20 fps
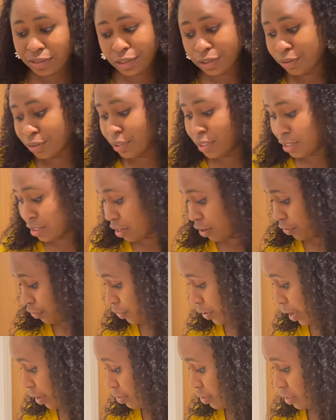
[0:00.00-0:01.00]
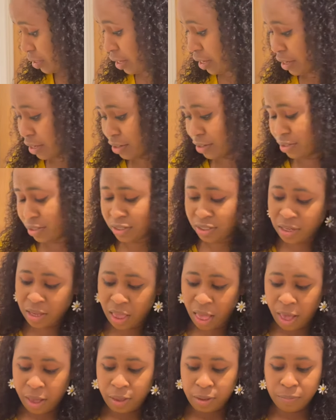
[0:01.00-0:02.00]
They don't deserve 4 stars.
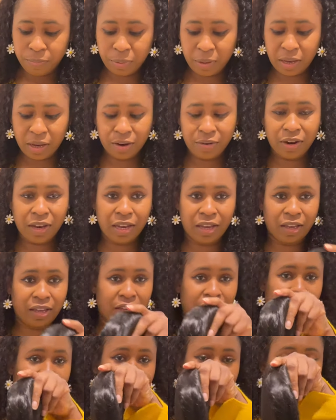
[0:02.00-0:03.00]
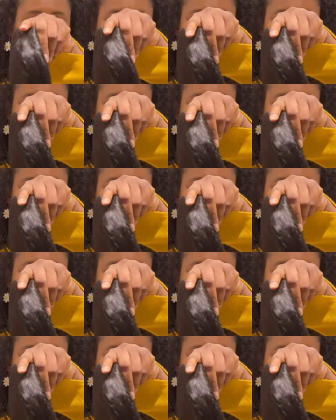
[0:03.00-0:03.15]
Period.